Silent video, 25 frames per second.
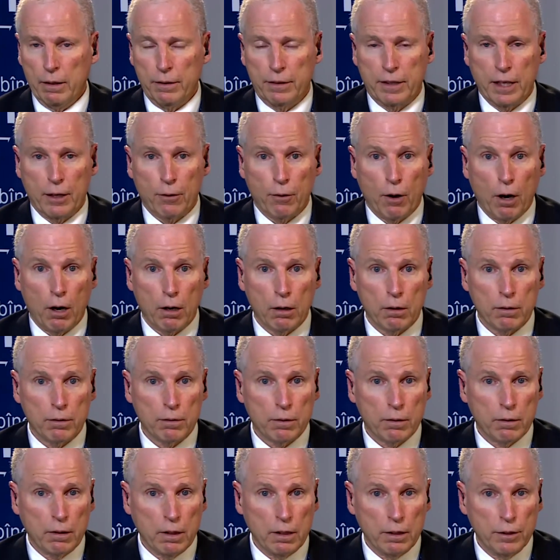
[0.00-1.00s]
There are
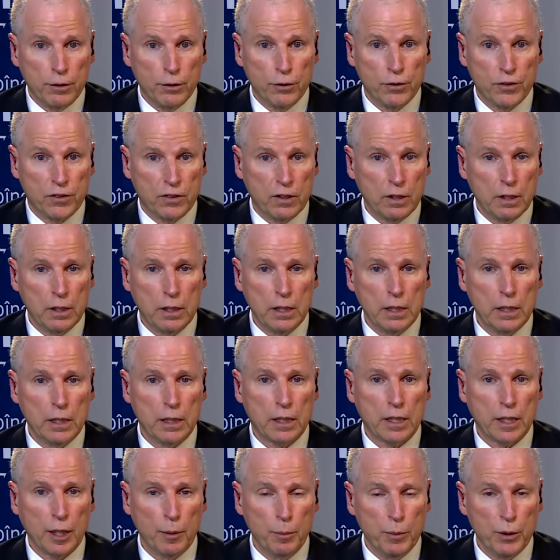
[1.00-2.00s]
the Yazidi
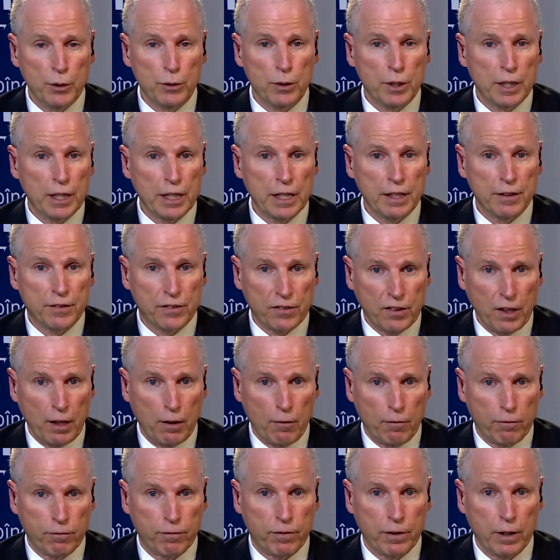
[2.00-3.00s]
community
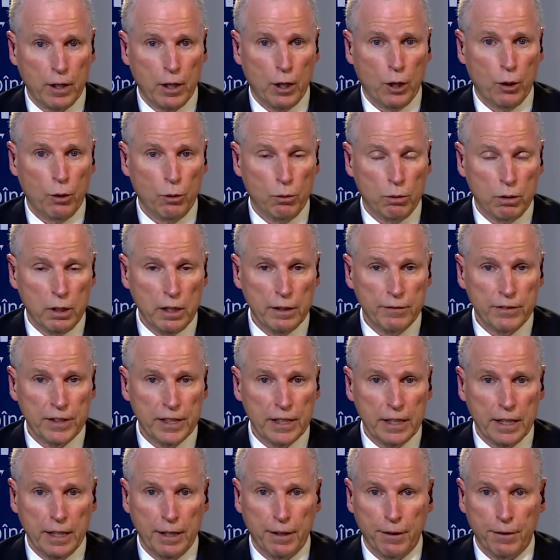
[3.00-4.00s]
itself who live in
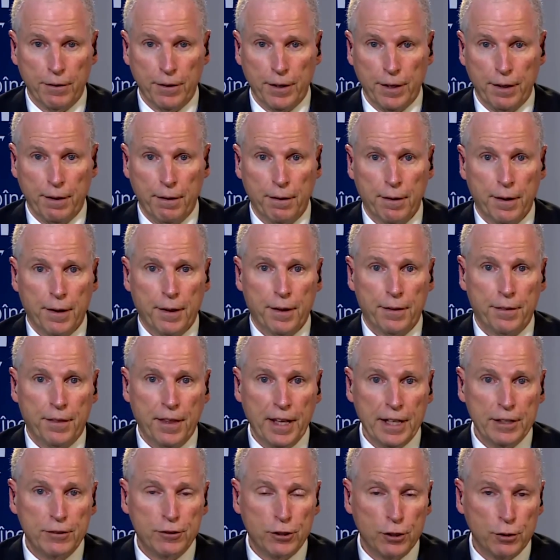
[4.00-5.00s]
the area.
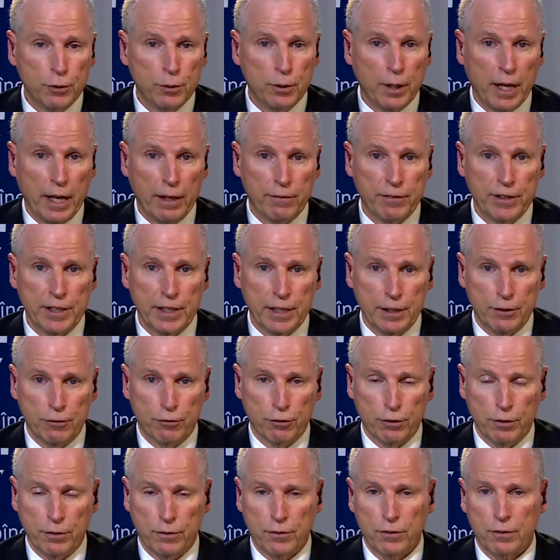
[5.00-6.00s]
They too have an
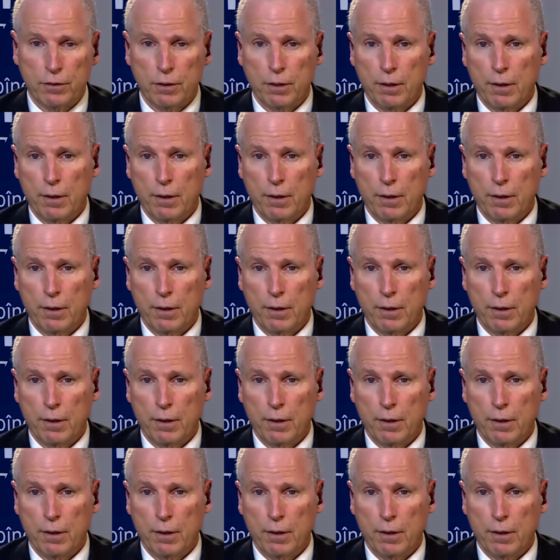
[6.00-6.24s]
interest.